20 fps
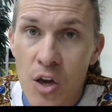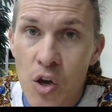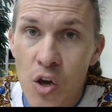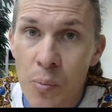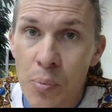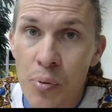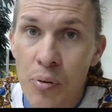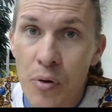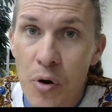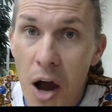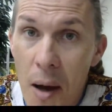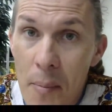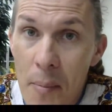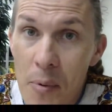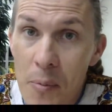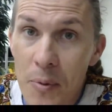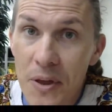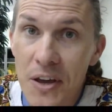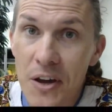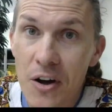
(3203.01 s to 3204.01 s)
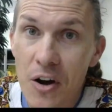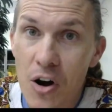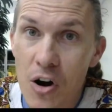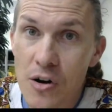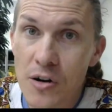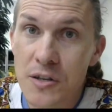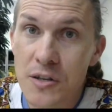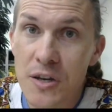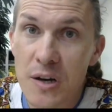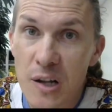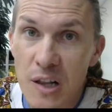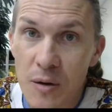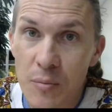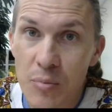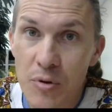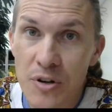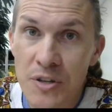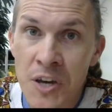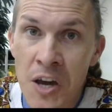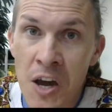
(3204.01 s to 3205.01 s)
you probably aren't a
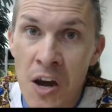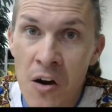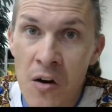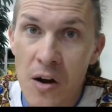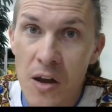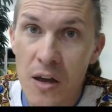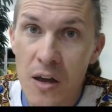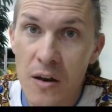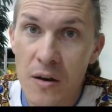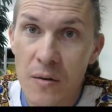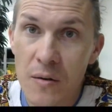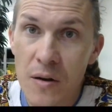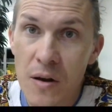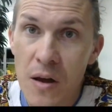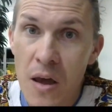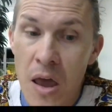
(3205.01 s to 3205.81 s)
libertarian.